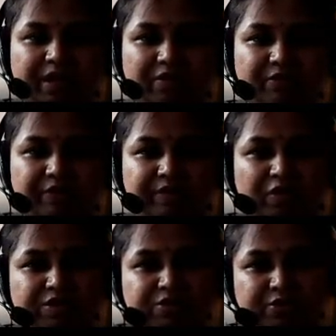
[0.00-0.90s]
however,
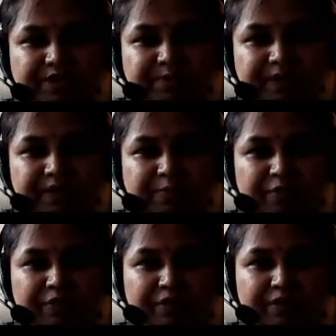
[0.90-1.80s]
also depend
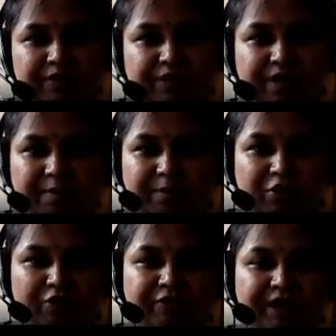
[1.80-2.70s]
upon the number
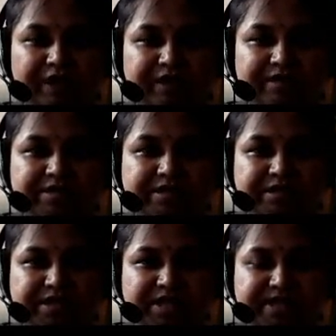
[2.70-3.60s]
of factors
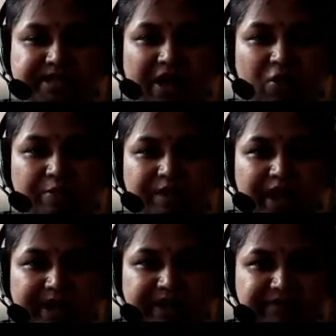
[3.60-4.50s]
such as how many
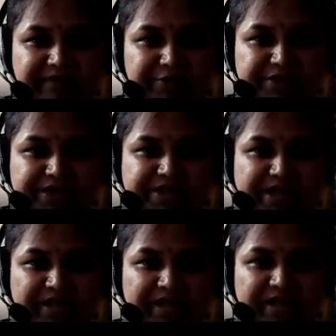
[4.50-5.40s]
active users
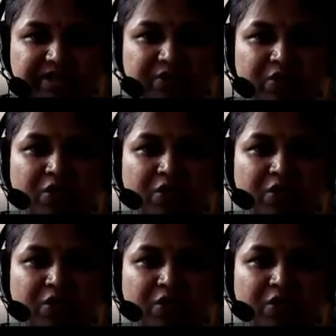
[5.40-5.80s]
are there,